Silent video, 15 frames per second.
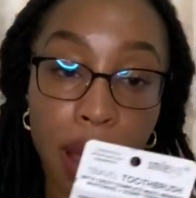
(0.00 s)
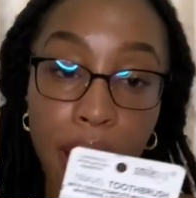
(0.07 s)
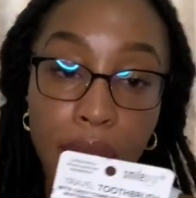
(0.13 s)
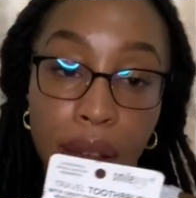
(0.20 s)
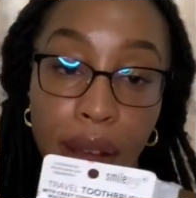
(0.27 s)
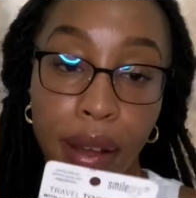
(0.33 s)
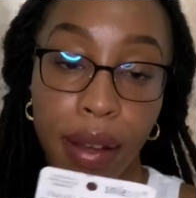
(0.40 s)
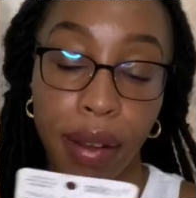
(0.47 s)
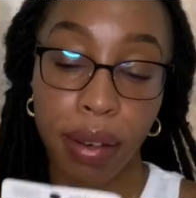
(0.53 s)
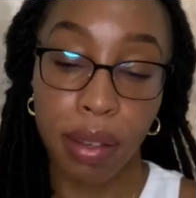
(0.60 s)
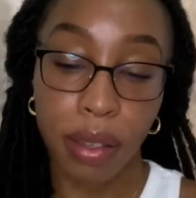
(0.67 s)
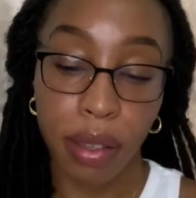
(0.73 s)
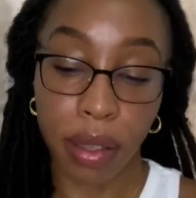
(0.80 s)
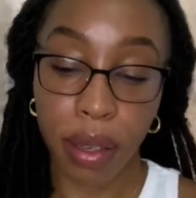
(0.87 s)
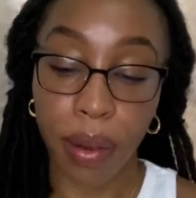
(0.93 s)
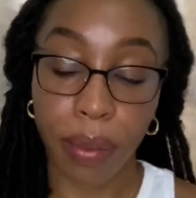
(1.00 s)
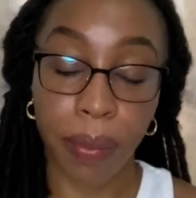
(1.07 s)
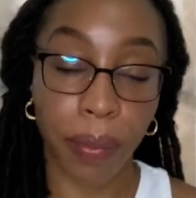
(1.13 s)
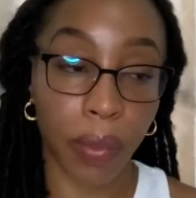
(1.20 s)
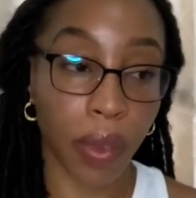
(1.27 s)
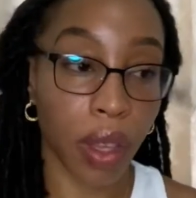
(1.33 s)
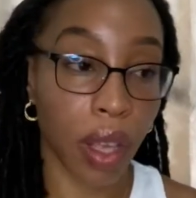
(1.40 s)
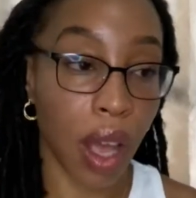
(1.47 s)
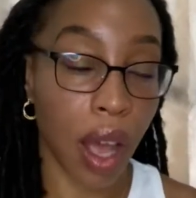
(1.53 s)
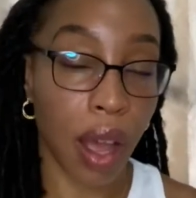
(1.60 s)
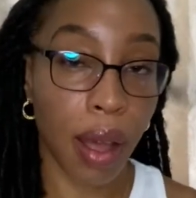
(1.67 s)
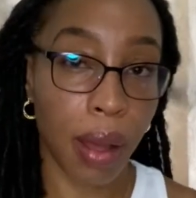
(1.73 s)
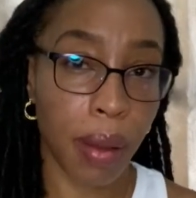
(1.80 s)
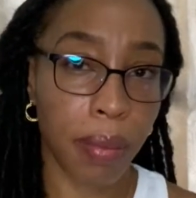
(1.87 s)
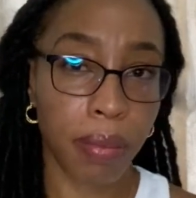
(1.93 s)
and
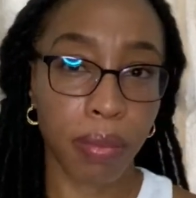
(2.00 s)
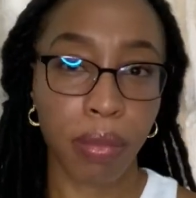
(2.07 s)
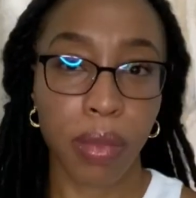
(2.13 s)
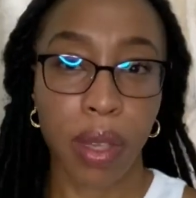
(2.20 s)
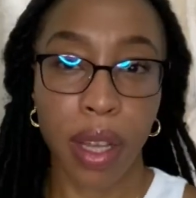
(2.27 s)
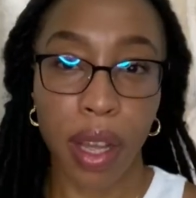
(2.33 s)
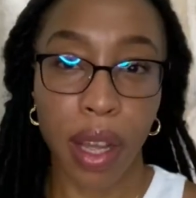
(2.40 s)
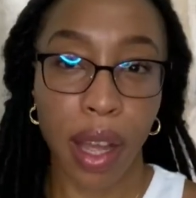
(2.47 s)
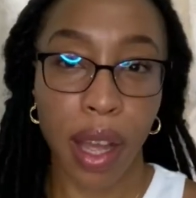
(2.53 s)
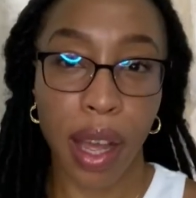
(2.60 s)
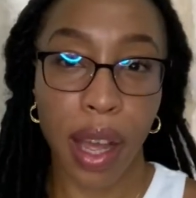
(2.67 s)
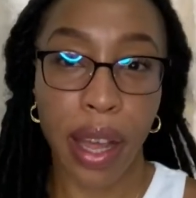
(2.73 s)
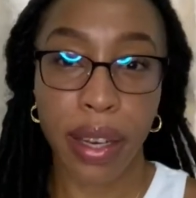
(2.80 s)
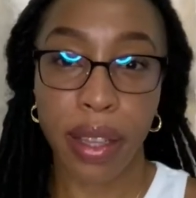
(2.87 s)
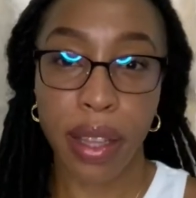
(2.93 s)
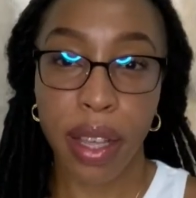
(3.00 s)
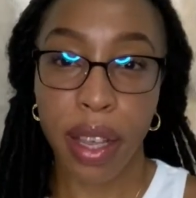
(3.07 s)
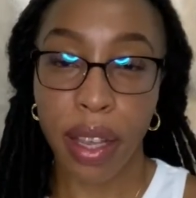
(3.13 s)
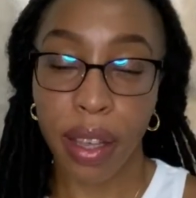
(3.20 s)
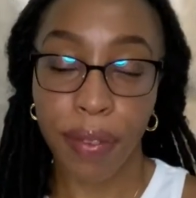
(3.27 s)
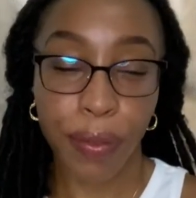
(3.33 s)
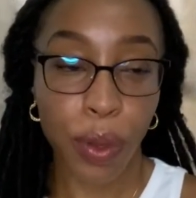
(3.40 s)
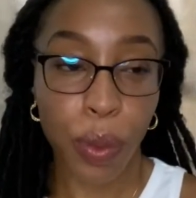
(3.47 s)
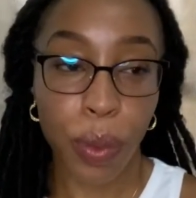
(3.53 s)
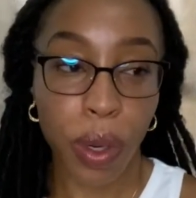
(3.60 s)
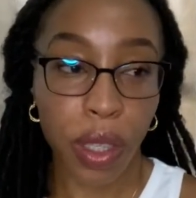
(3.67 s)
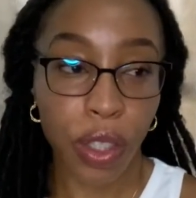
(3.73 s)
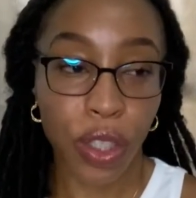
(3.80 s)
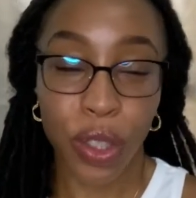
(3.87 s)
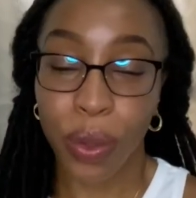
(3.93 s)
um i think if you
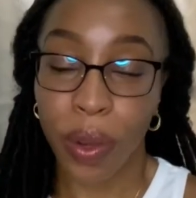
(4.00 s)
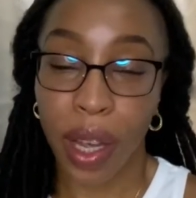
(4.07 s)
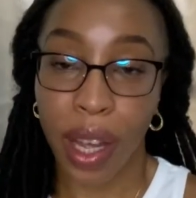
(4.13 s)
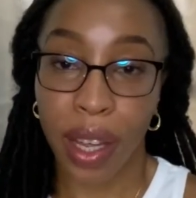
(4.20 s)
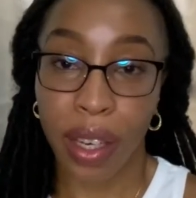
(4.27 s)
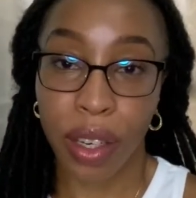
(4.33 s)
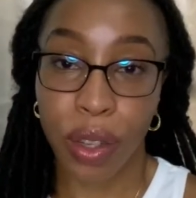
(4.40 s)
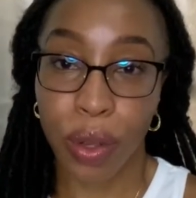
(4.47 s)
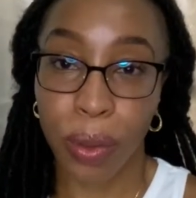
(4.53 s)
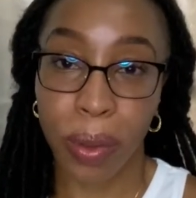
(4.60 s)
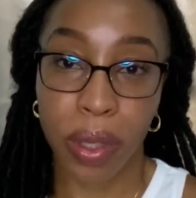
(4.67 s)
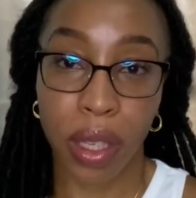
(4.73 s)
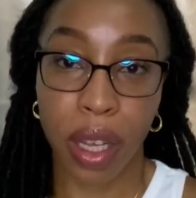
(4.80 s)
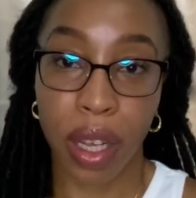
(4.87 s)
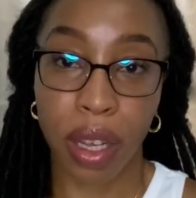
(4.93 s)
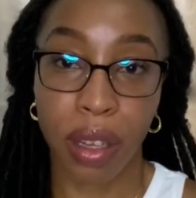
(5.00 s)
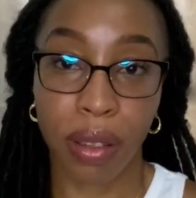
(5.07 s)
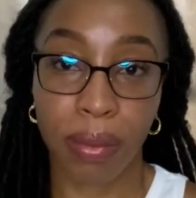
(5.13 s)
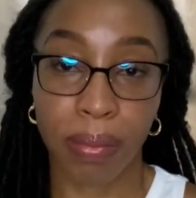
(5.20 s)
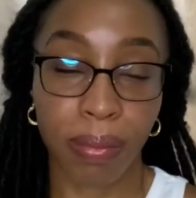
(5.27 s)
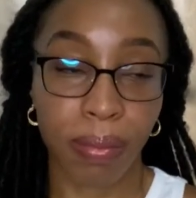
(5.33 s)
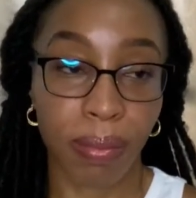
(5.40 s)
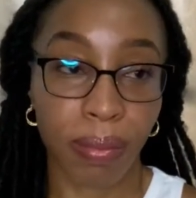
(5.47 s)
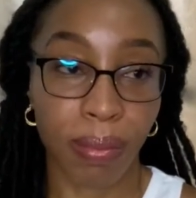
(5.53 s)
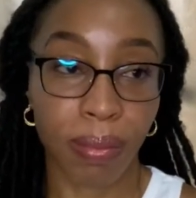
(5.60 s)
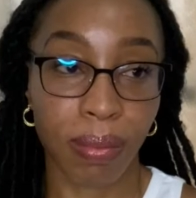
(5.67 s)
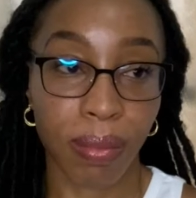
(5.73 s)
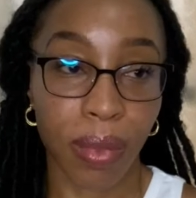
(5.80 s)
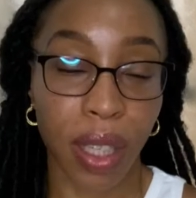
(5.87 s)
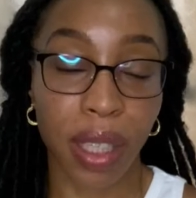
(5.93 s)
want you can use a
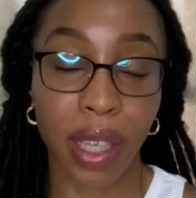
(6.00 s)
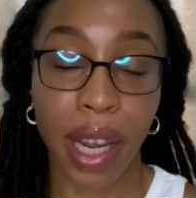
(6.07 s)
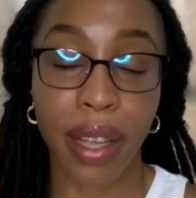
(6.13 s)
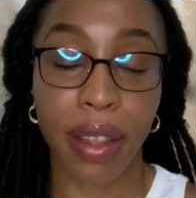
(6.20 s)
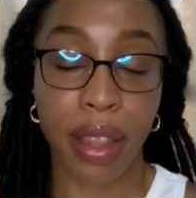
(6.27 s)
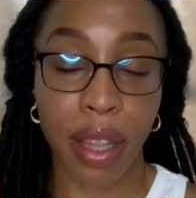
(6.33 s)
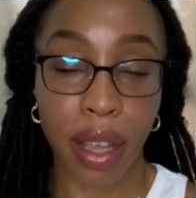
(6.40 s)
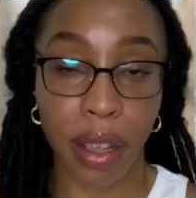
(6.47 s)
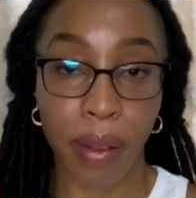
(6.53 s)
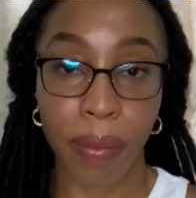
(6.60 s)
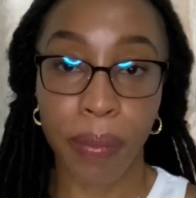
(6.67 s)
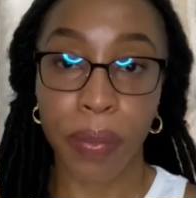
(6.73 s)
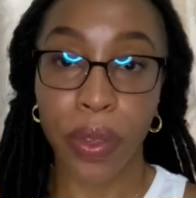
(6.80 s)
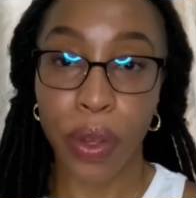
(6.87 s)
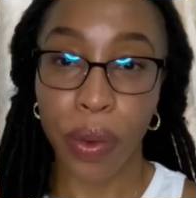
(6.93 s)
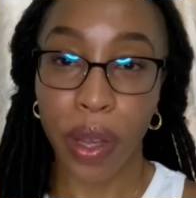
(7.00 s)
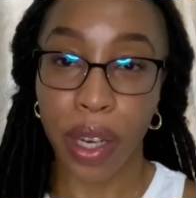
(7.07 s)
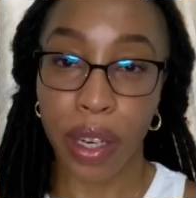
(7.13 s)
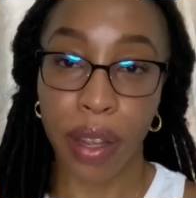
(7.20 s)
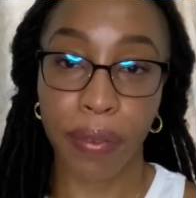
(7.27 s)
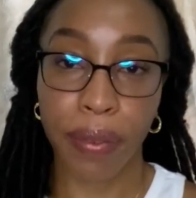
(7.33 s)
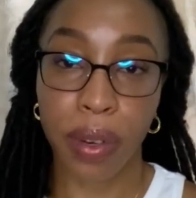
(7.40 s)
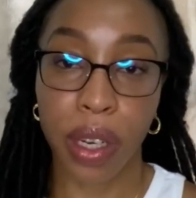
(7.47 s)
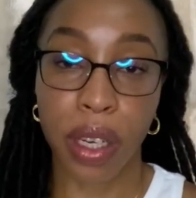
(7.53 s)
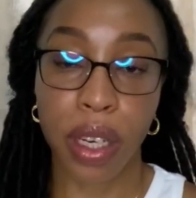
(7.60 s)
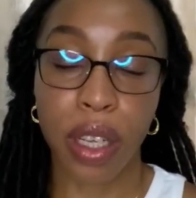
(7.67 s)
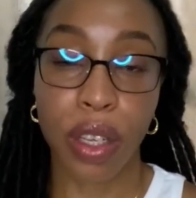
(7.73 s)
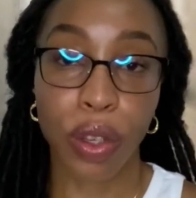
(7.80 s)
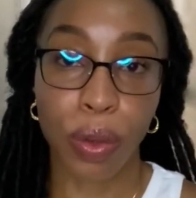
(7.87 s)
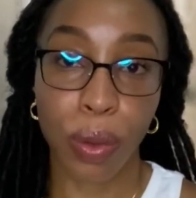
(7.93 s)
not i think you can definitely
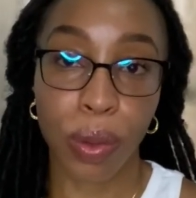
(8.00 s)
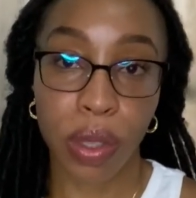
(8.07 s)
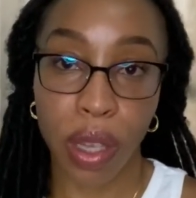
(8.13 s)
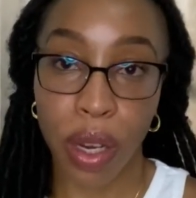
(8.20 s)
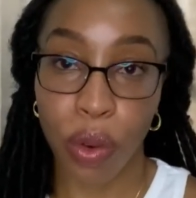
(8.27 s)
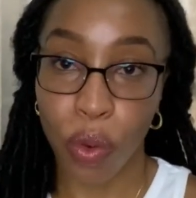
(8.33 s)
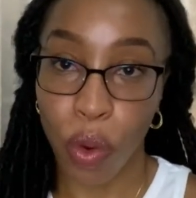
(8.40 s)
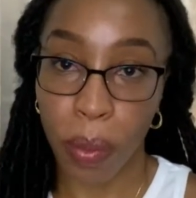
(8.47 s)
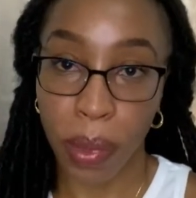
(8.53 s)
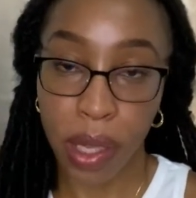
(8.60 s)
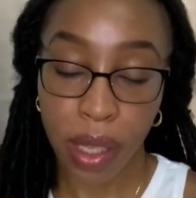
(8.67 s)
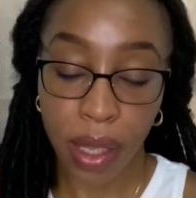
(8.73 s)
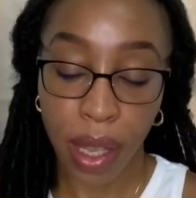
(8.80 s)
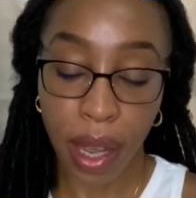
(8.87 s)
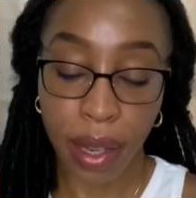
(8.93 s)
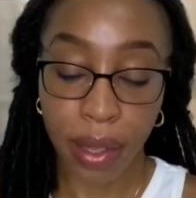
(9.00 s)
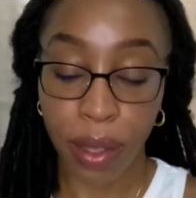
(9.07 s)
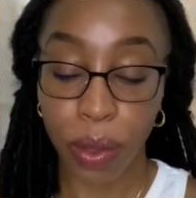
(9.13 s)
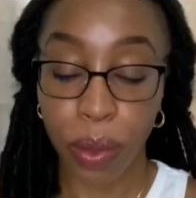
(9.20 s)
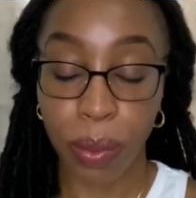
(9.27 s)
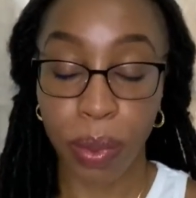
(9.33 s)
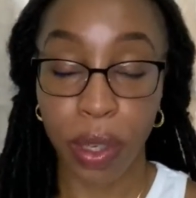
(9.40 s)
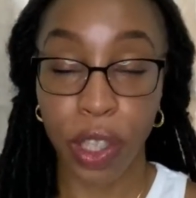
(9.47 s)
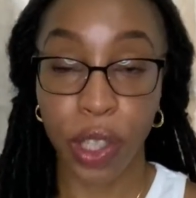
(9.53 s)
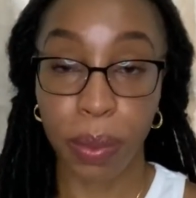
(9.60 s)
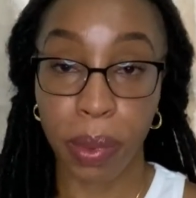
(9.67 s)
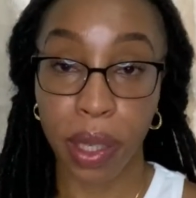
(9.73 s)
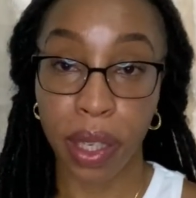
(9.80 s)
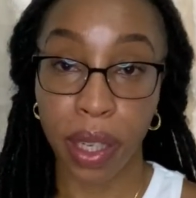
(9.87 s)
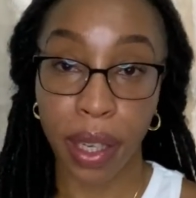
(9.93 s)
use a normal size toothbrush
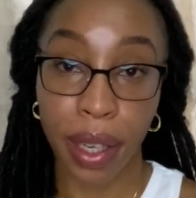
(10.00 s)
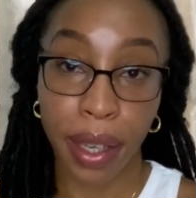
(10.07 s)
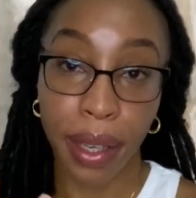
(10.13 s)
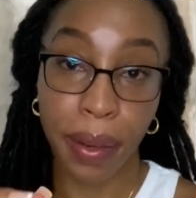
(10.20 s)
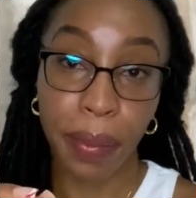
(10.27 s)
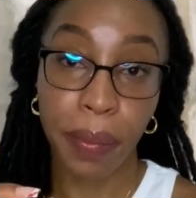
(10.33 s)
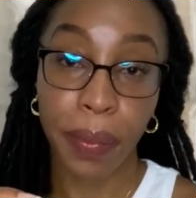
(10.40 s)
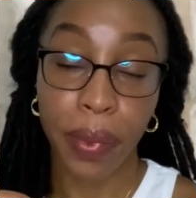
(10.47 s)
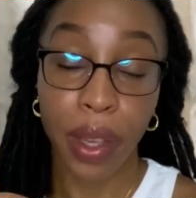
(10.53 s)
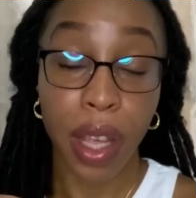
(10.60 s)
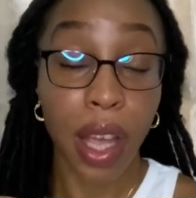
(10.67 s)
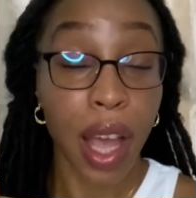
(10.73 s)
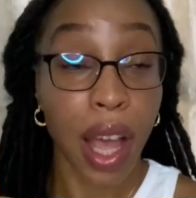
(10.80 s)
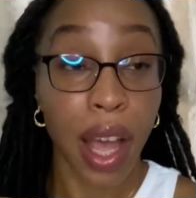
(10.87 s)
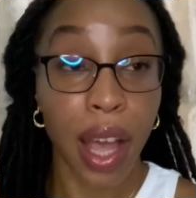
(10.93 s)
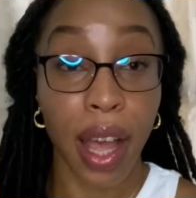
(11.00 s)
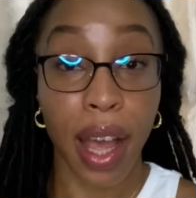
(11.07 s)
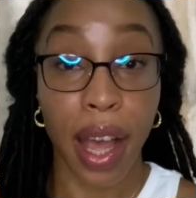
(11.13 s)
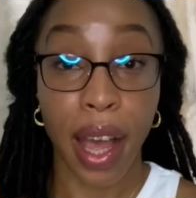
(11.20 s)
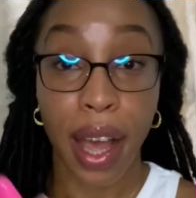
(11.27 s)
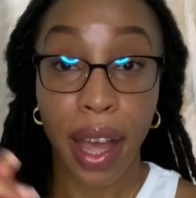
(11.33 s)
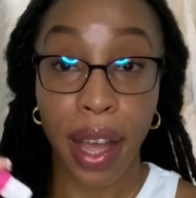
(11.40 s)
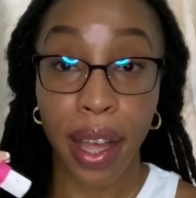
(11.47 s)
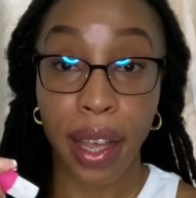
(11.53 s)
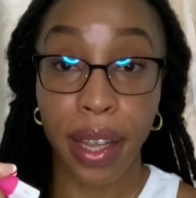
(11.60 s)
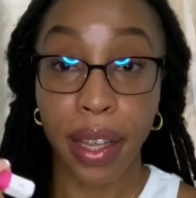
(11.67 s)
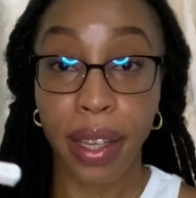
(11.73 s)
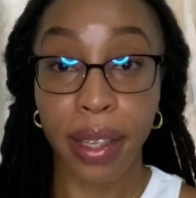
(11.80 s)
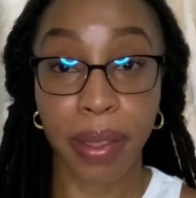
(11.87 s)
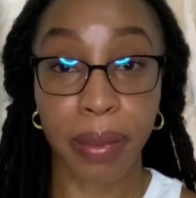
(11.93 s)
but again i